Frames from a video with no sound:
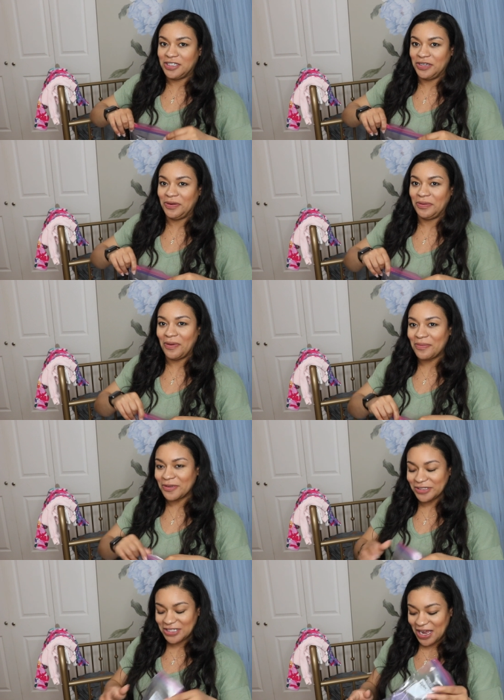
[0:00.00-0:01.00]
do it one
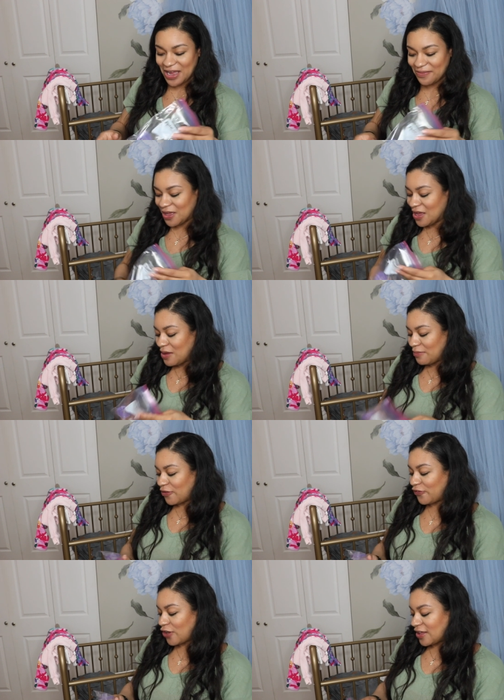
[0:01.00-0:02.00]
more time
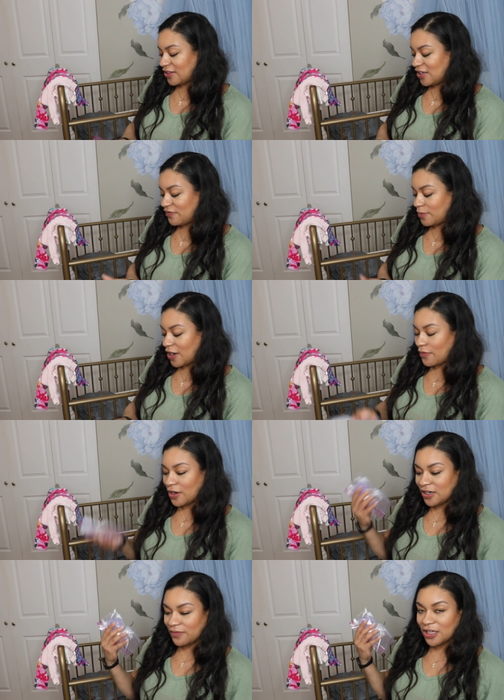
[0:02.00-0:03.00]
before I leave, but I
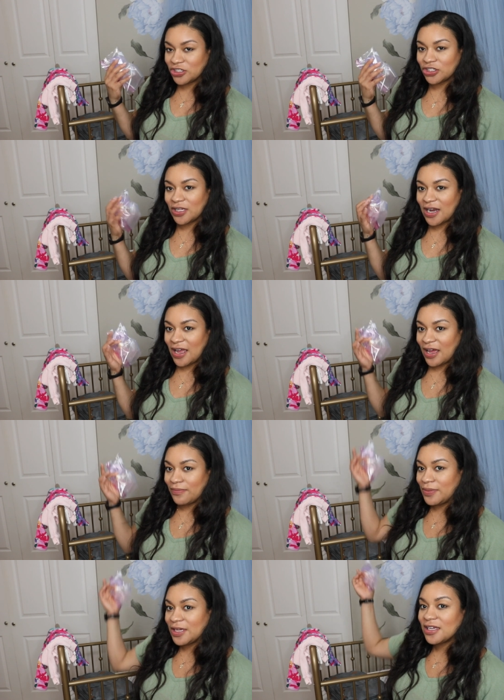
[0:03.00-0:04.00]
wanted to make sure that I
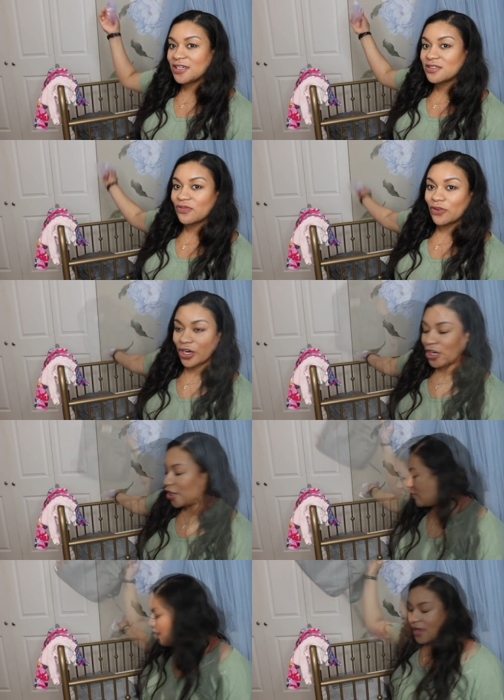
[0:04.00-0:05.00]
had binkies for
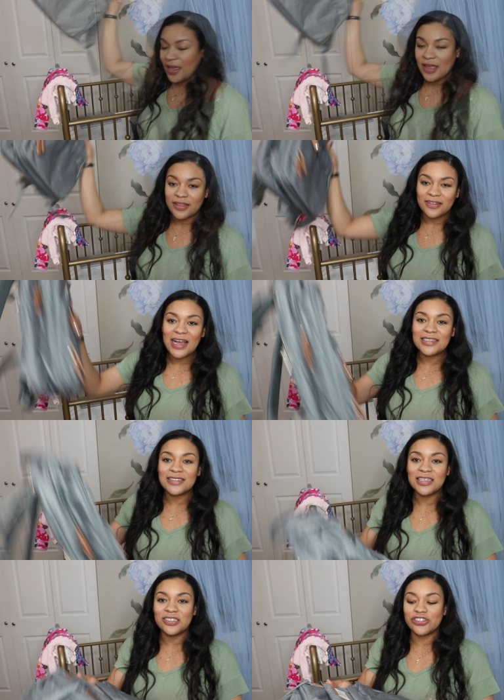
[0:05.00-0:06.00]
her. And the last
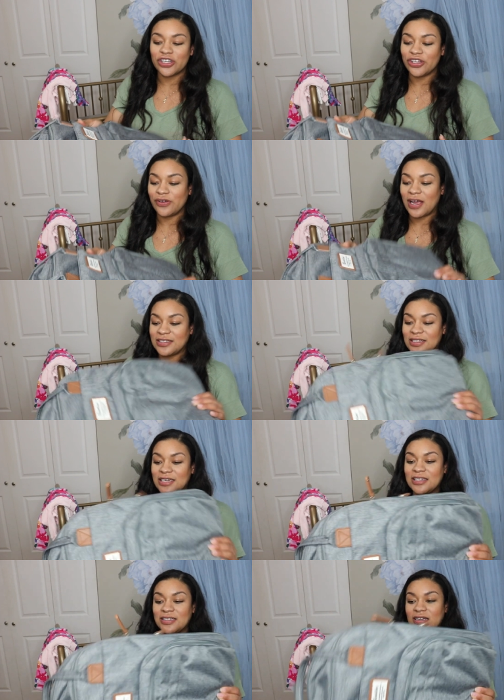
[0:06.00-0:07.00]
thing to show you guys
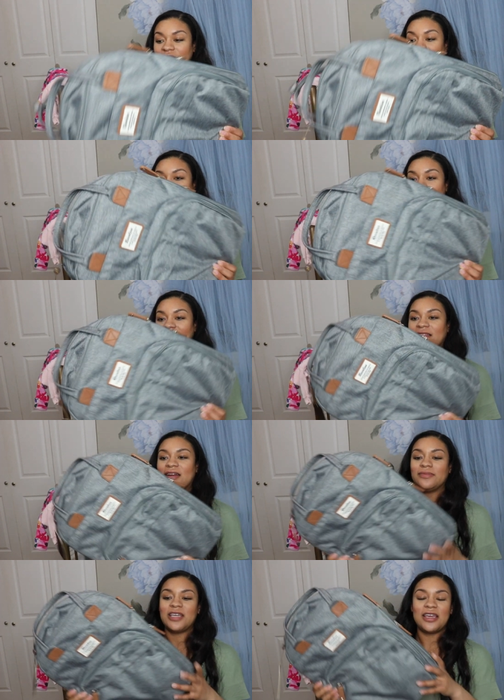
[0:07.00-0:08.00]
is the bag
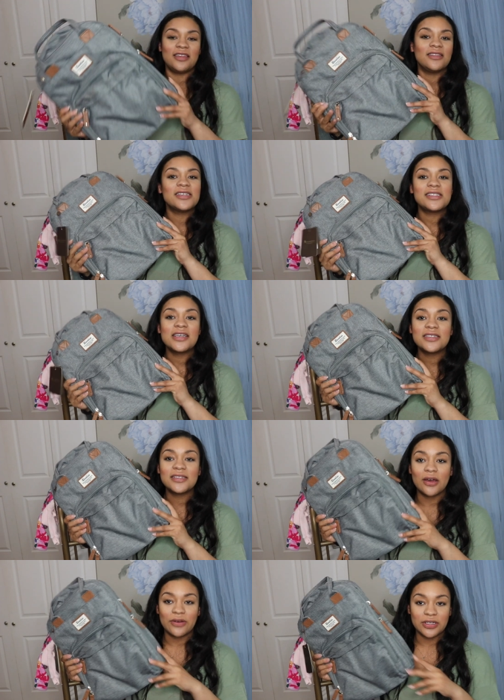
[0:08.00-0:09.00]
that I'm taking. This
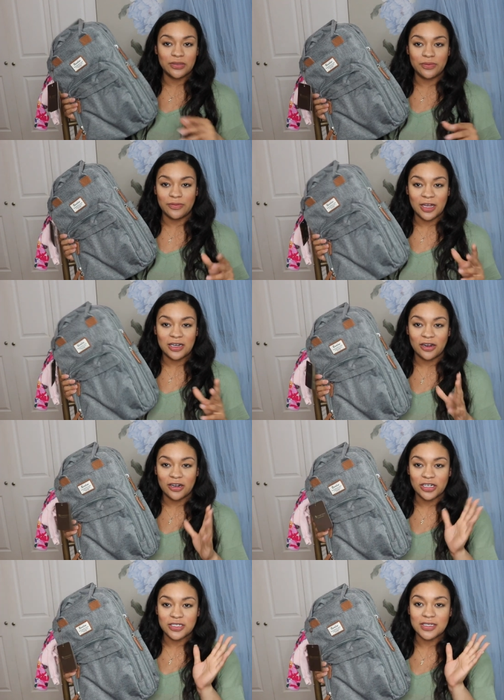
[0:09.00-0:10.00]
is going to be my
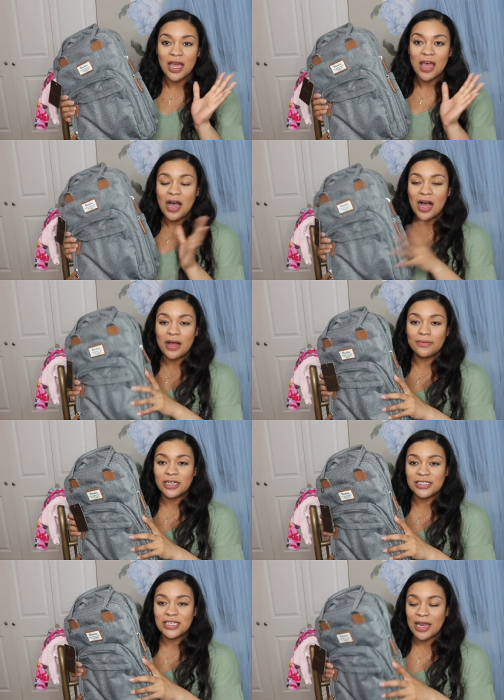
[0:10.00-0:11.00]
daughter's um,
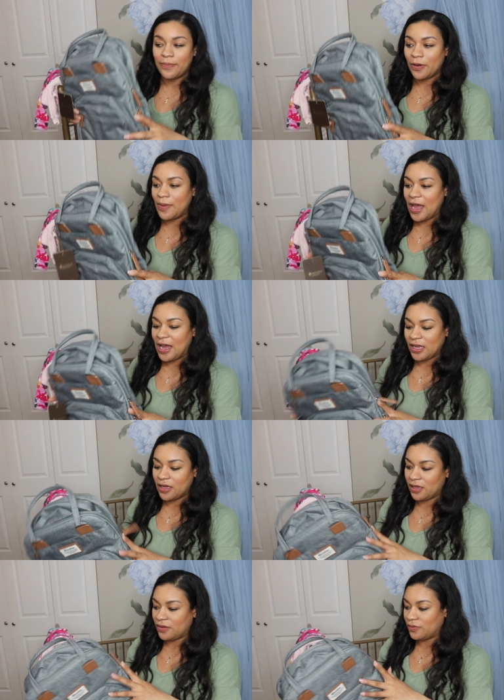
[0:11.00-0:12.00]
diaper
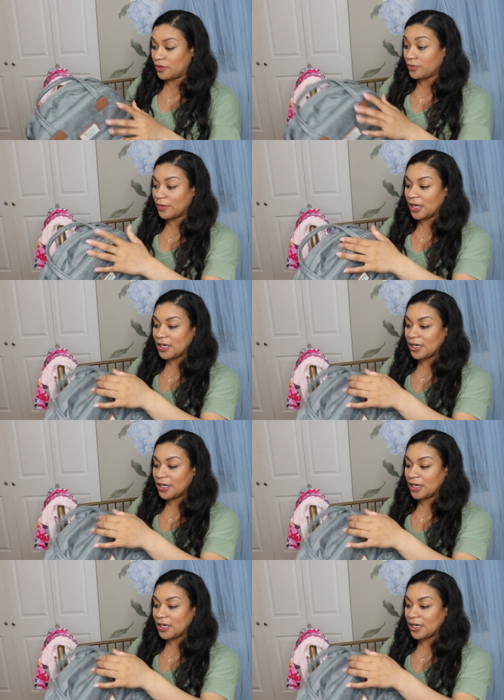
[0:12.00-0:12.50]
bag, well, my